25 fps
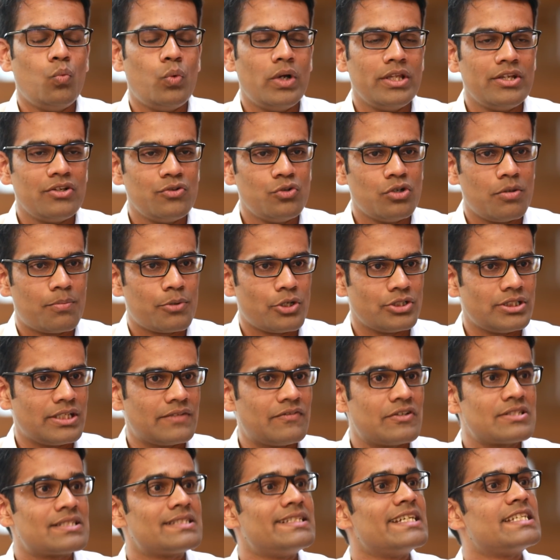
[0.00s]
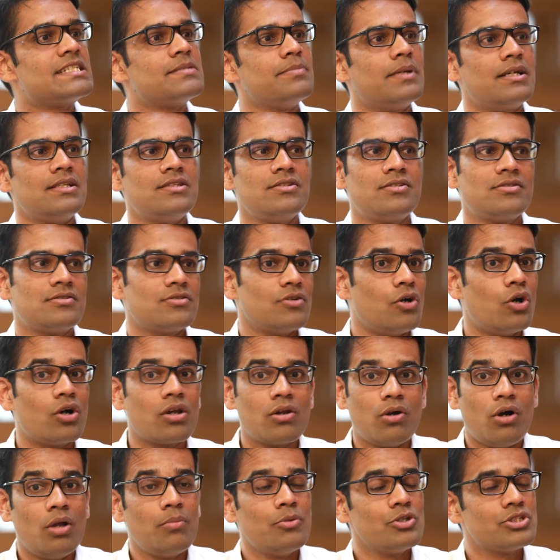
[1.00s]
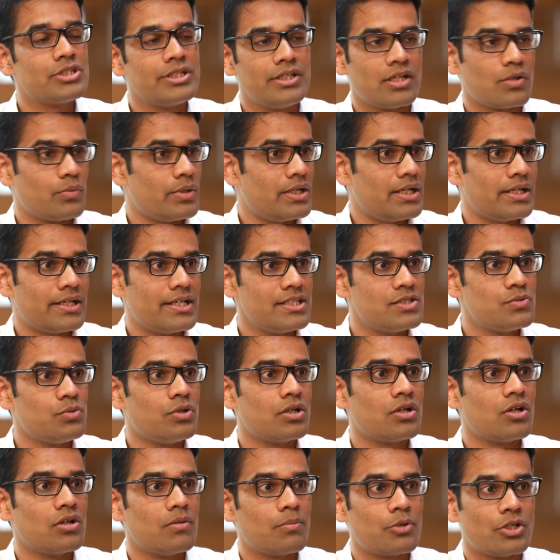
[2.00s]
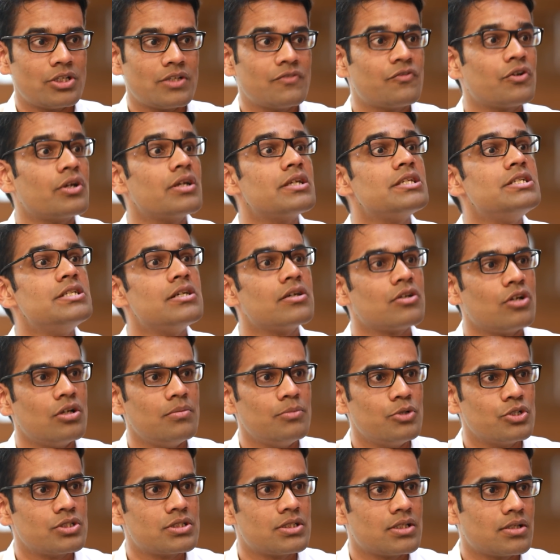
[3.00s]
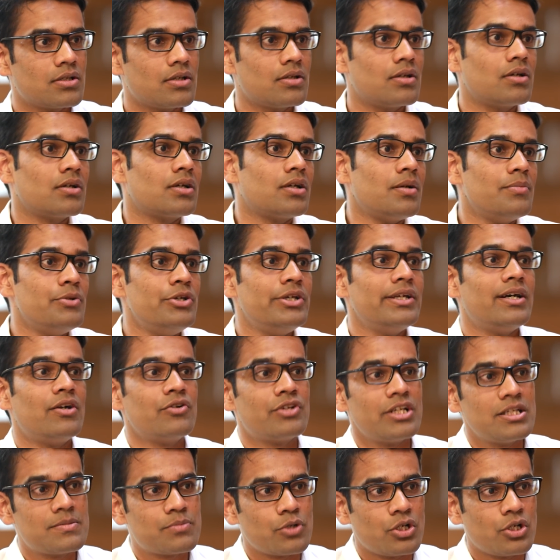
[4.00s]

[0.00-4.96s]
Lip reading: When you do a project for 6 months or almost a year, where kids work on a project for a year almost, community outreach